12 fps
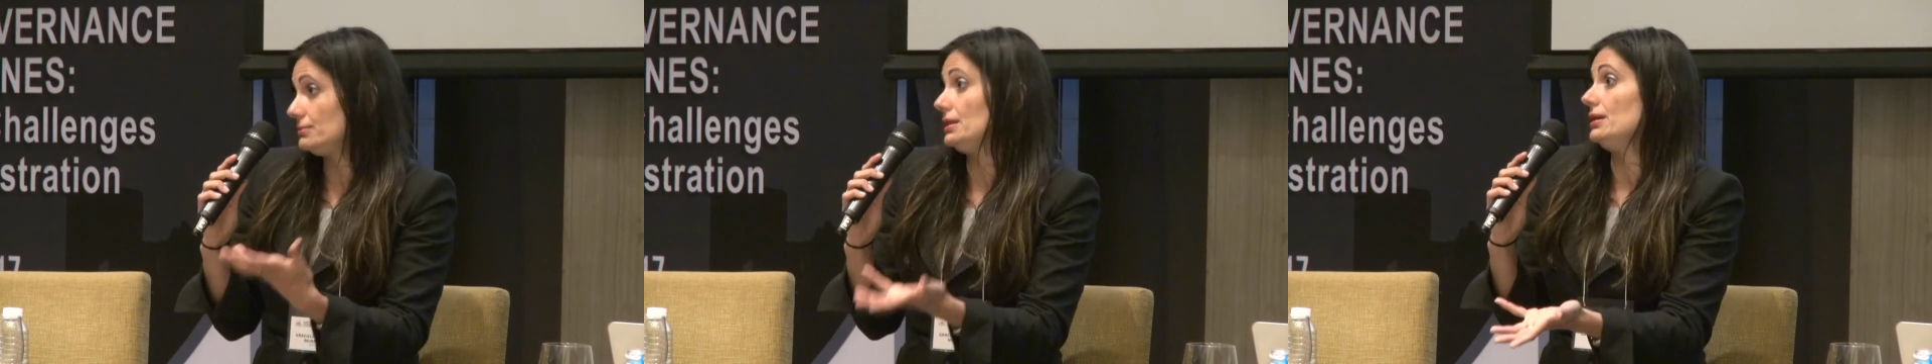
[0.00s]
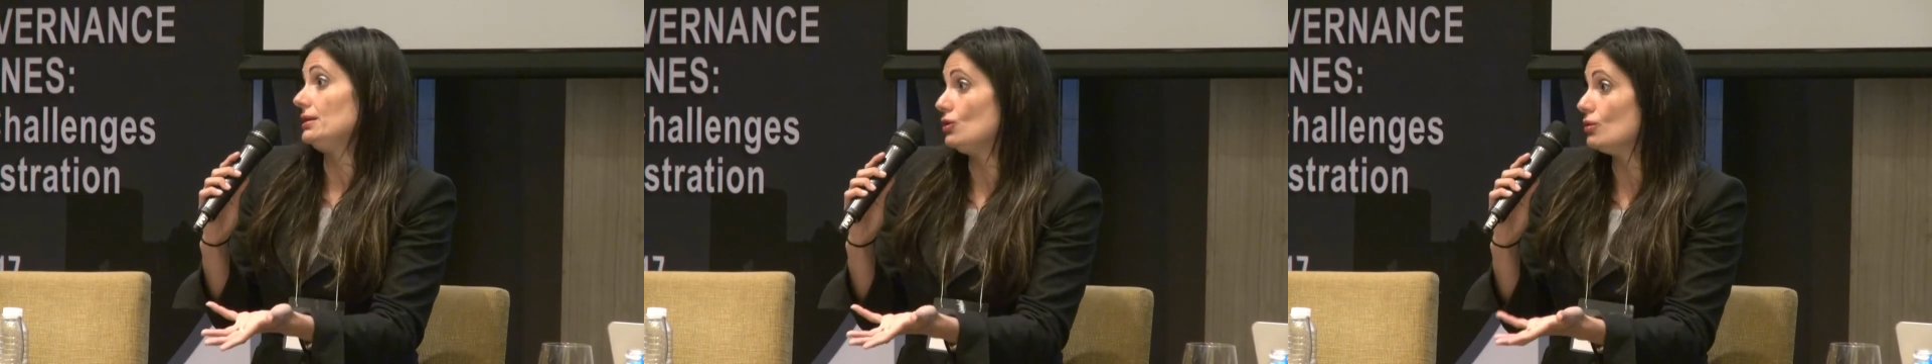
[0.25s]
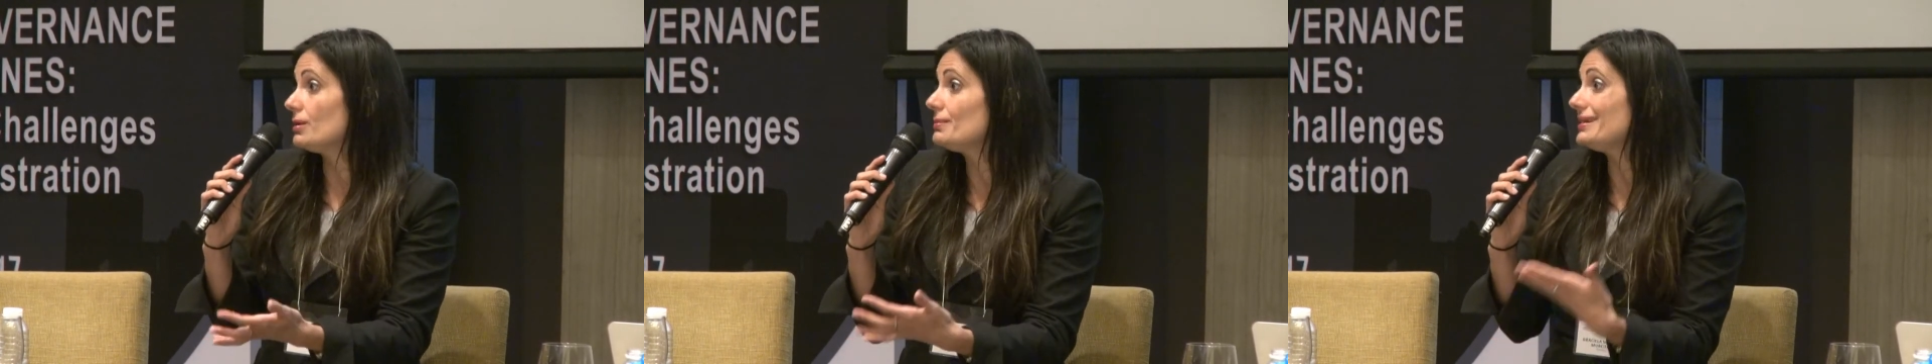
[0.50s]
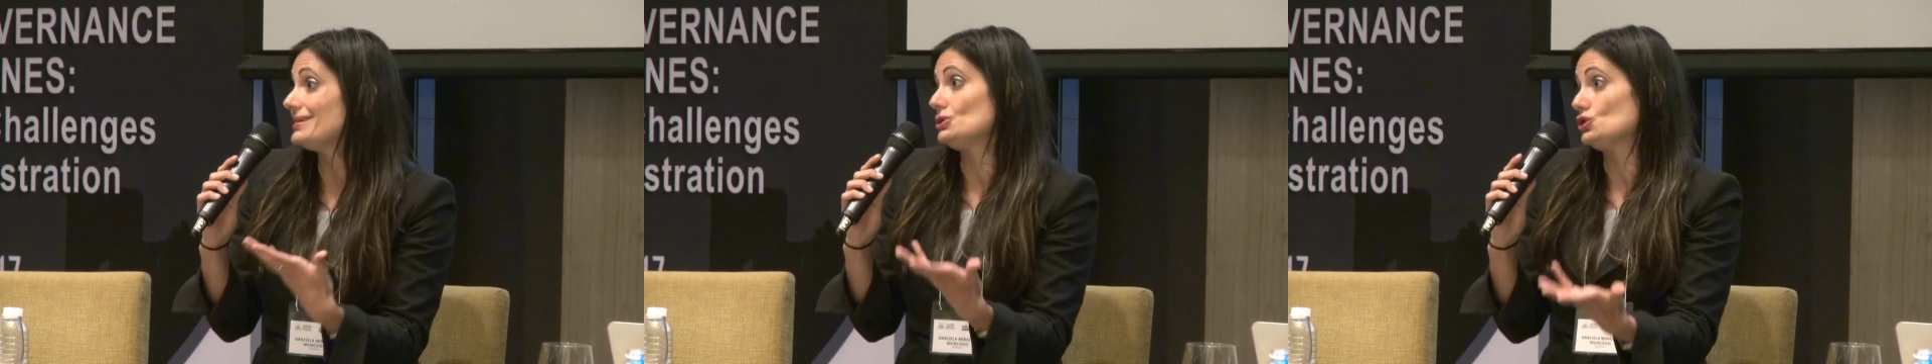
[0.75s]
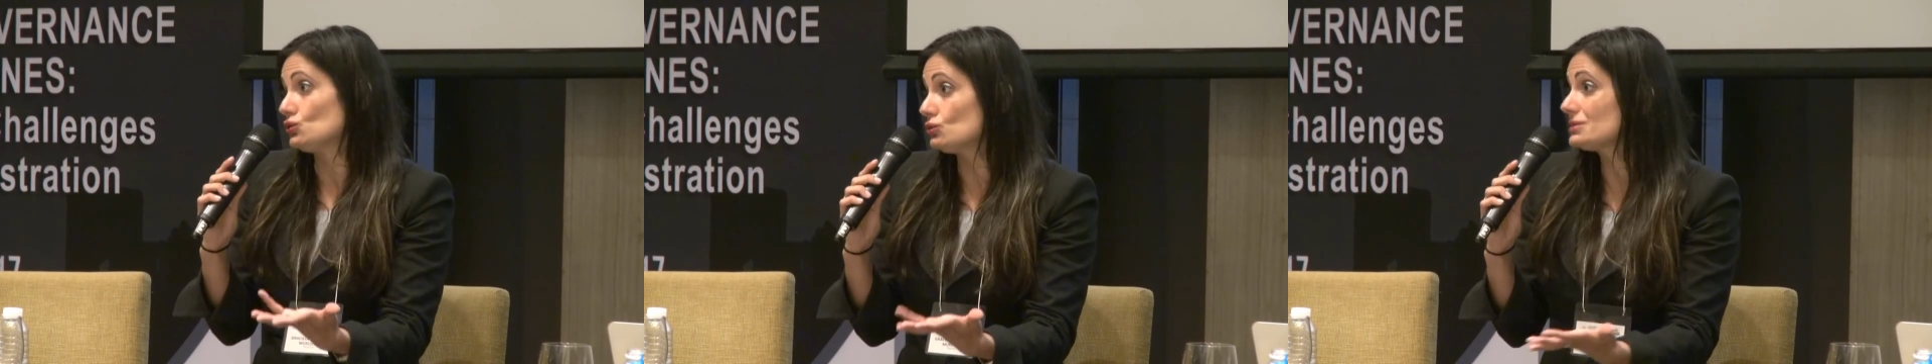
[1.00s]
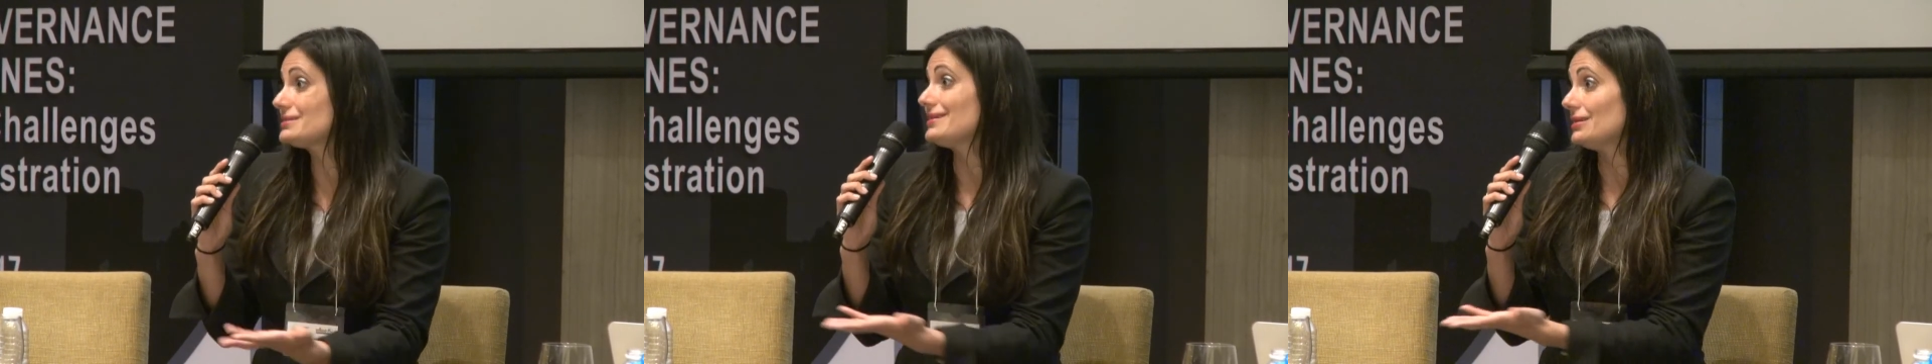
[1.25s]
the government
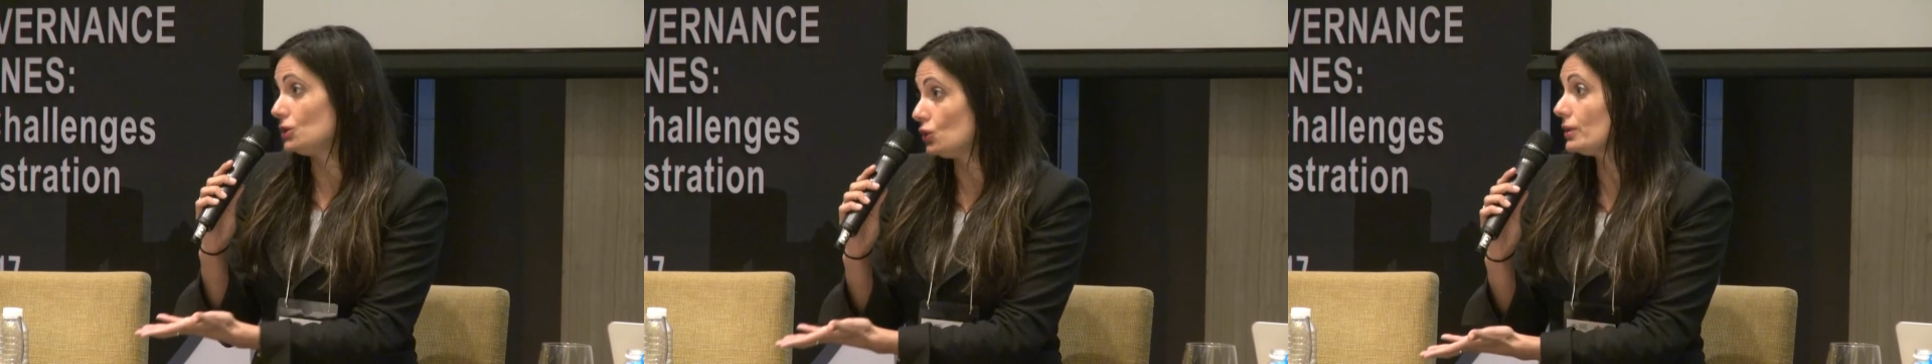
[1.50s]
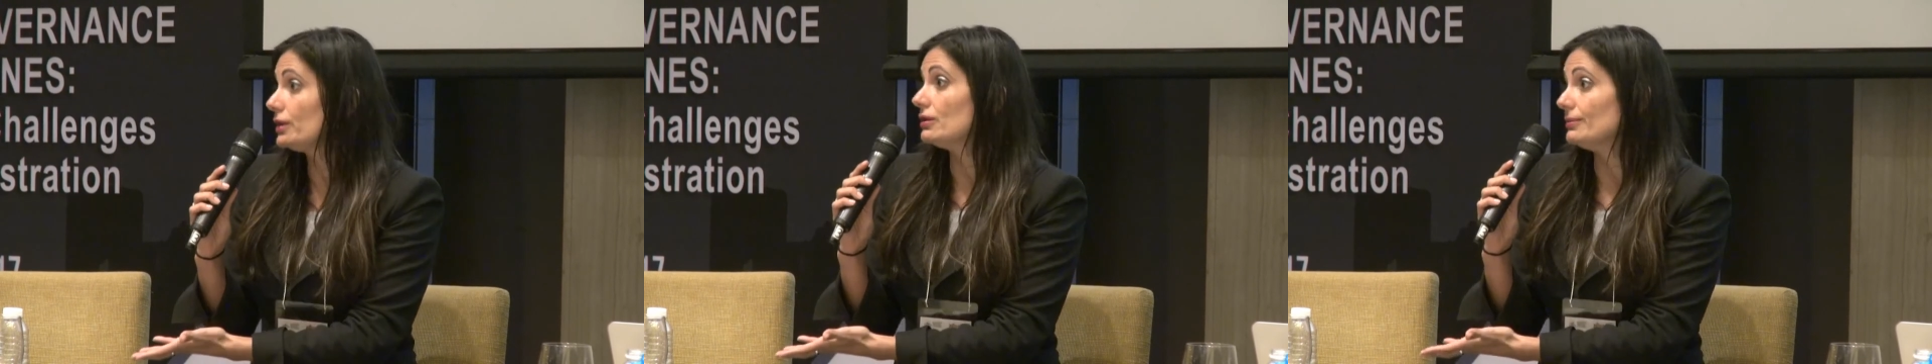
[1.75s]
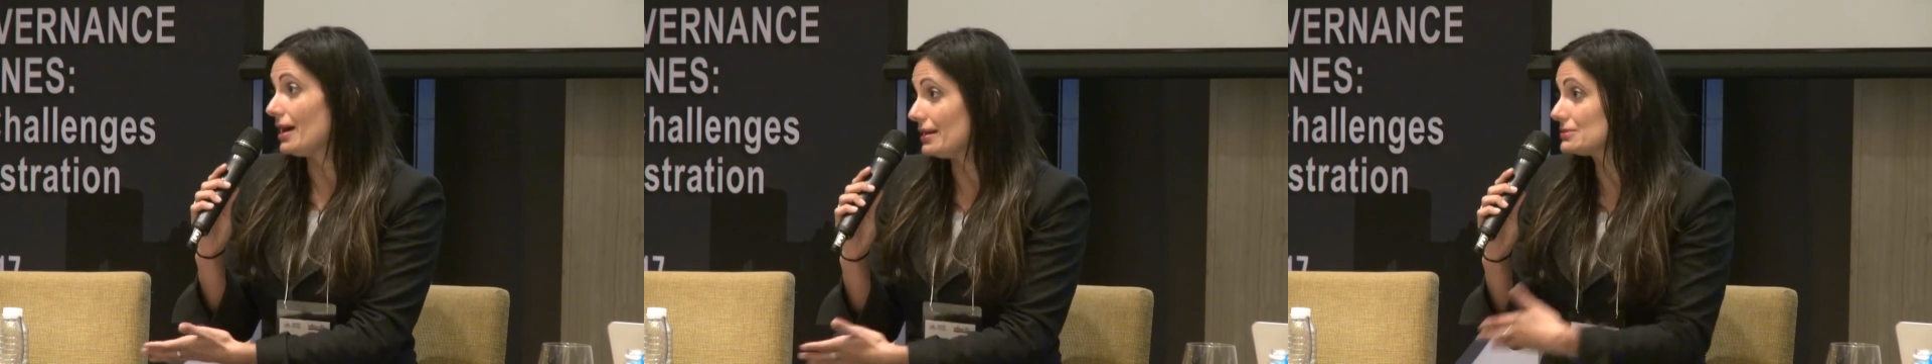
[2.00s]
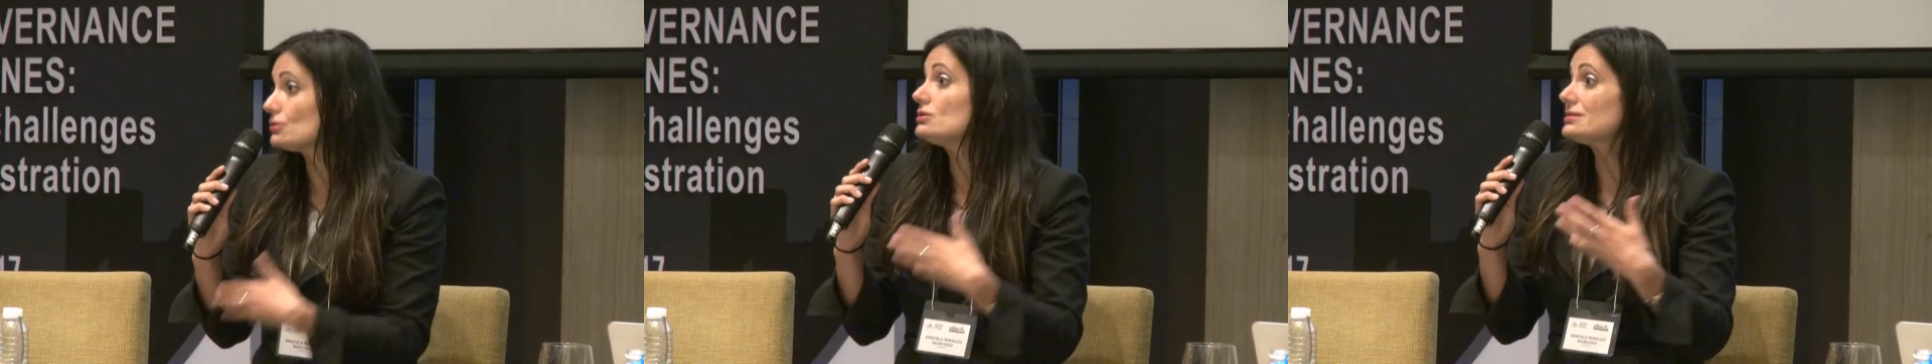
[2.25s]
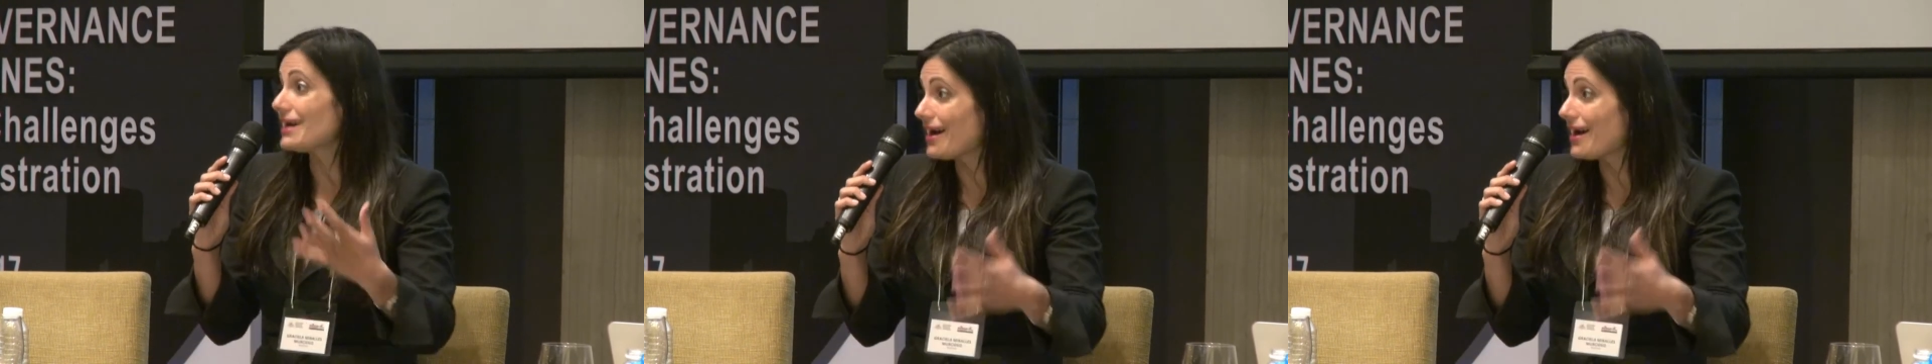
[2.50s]
ensures that low-income households